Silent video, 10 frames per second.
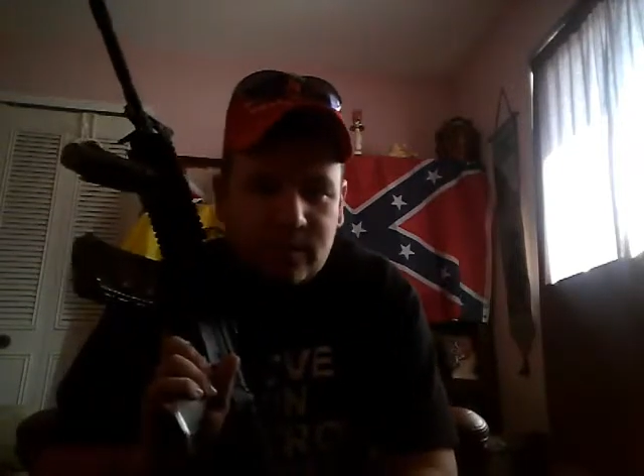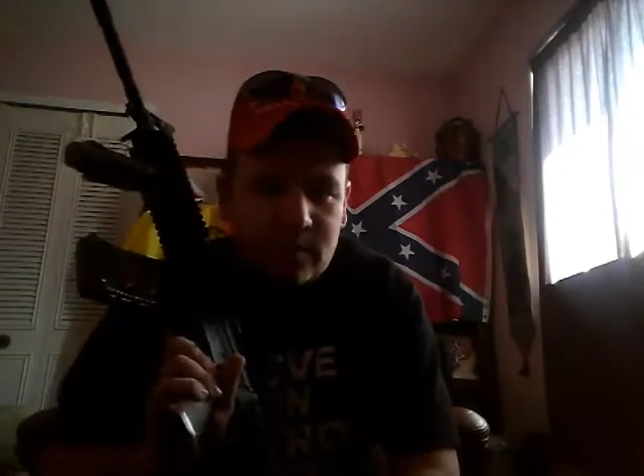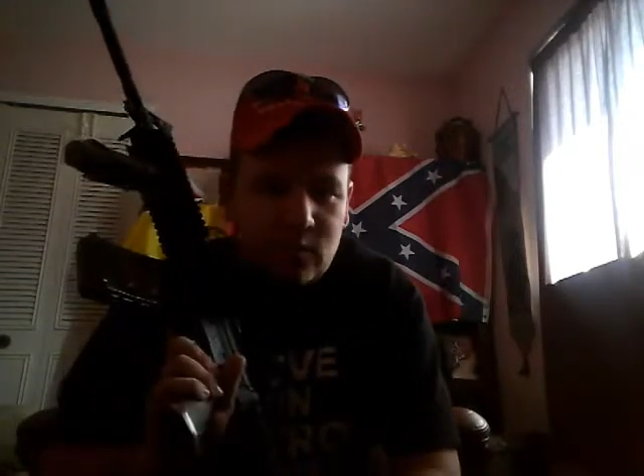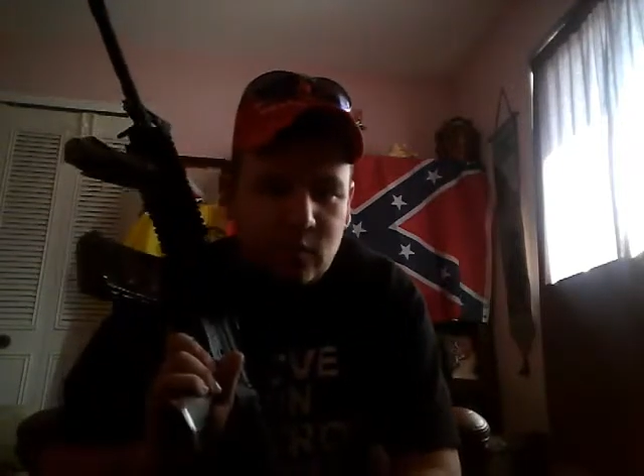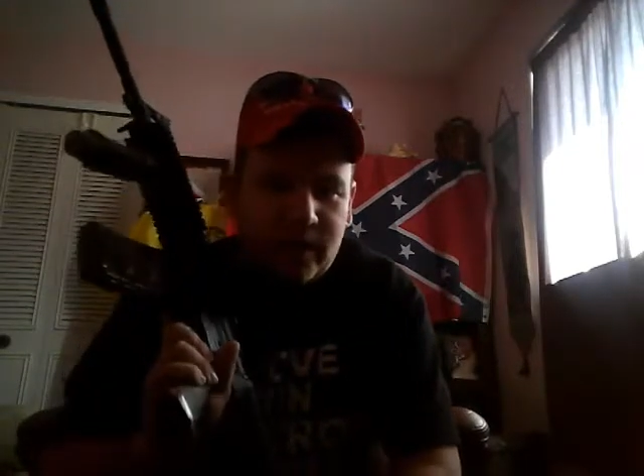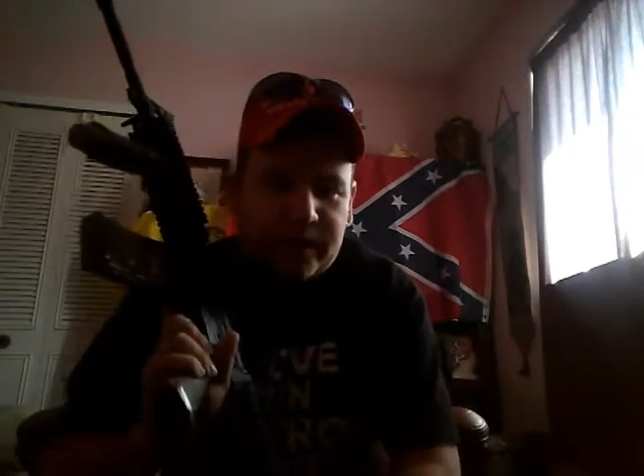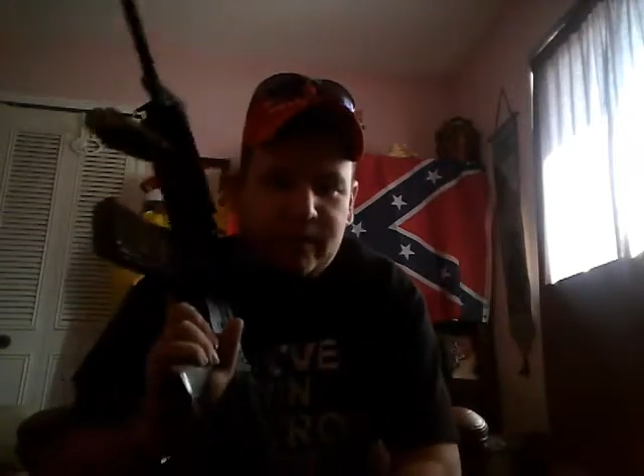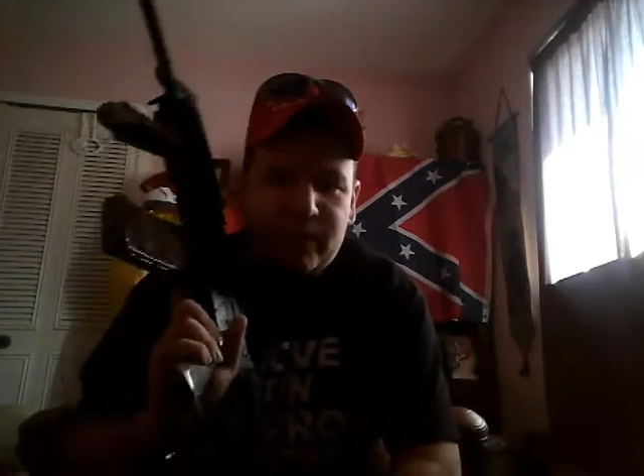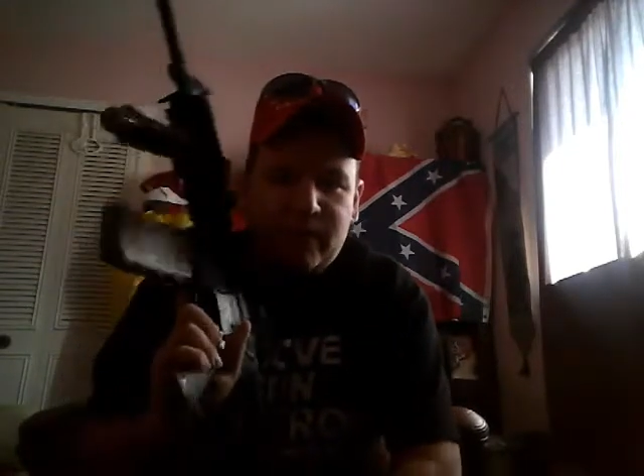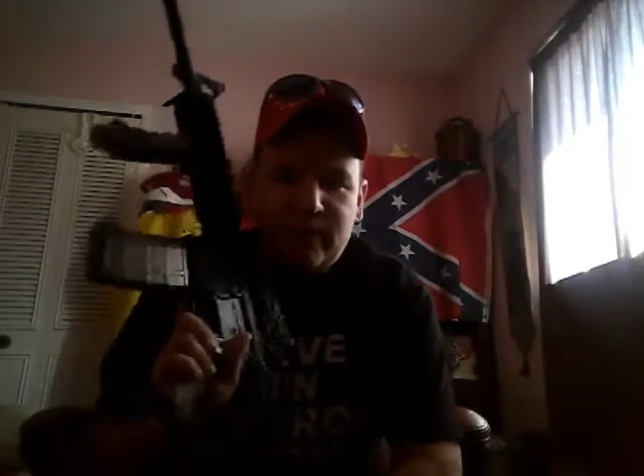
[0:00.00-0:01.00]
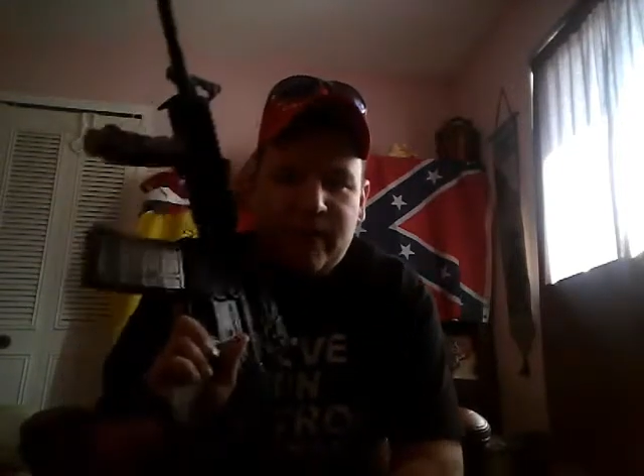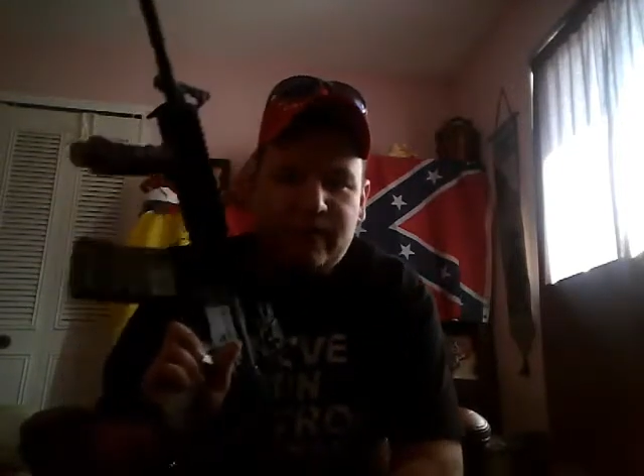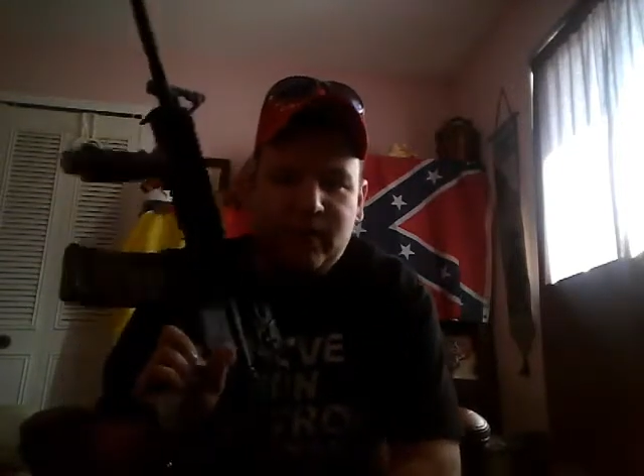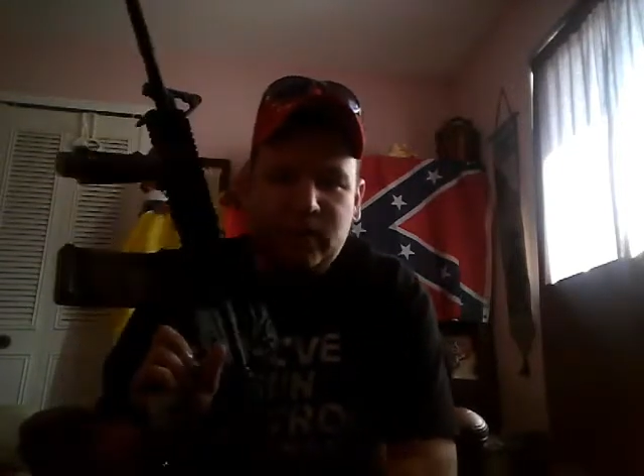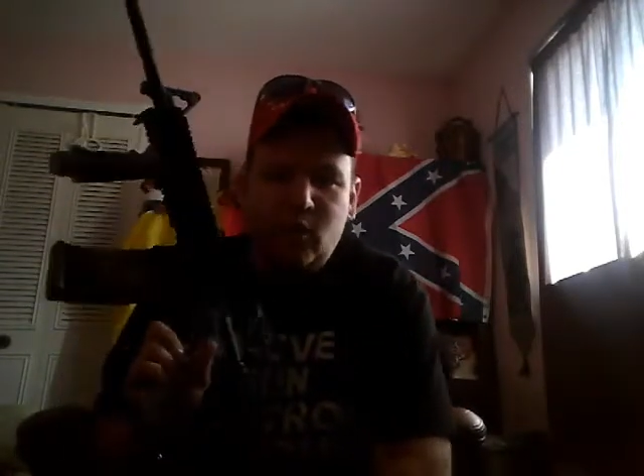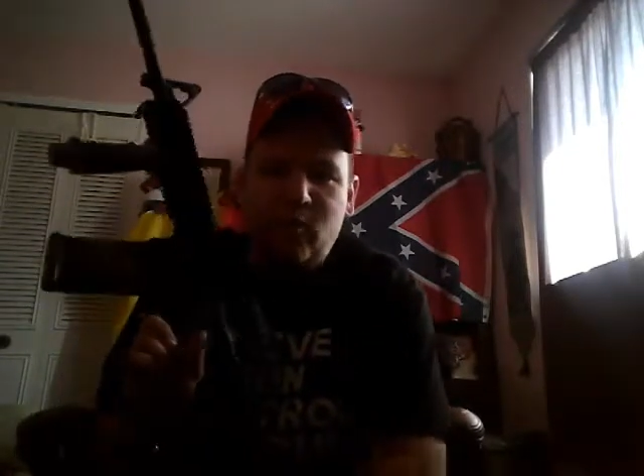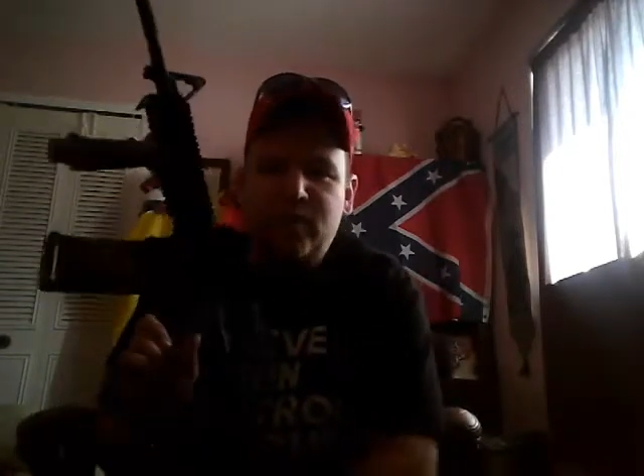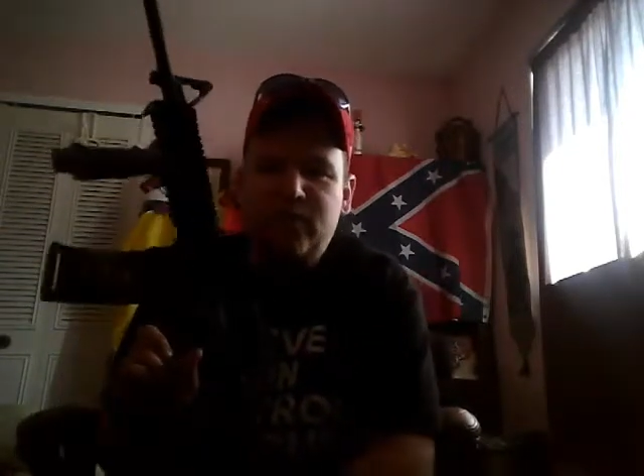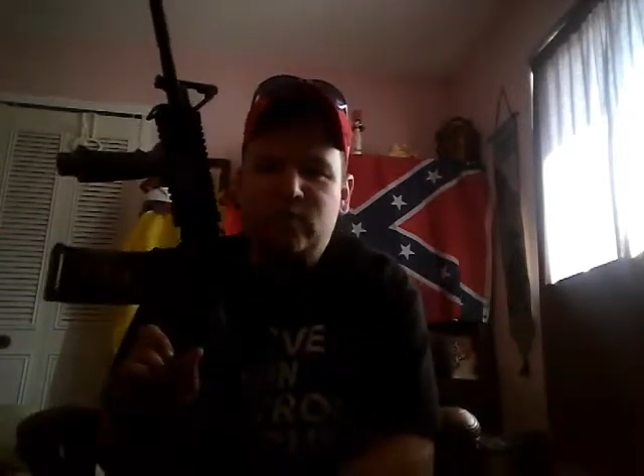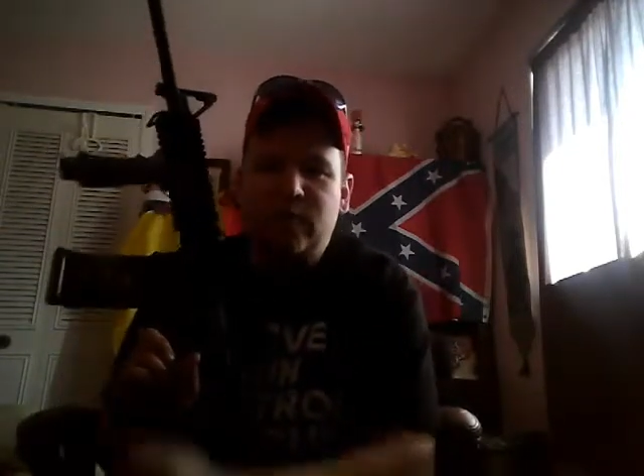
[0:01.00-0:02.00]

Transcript: Sort of like every year they had the Global Peace